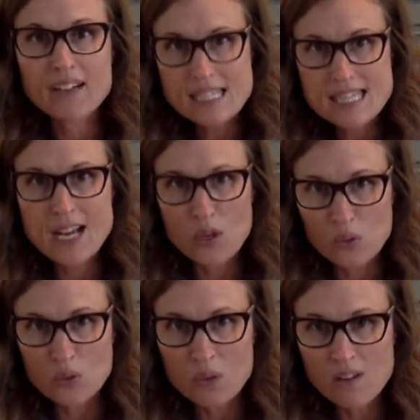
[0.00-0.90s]
Isn't that
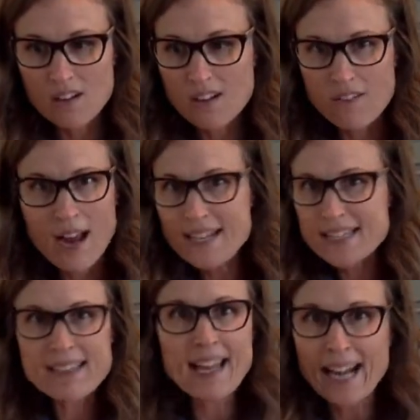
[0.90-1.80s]
cool? Right? It's
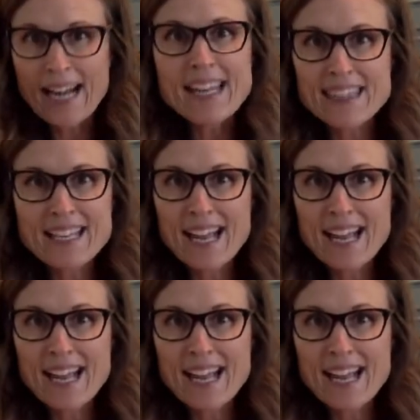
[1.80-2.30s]
unlike anything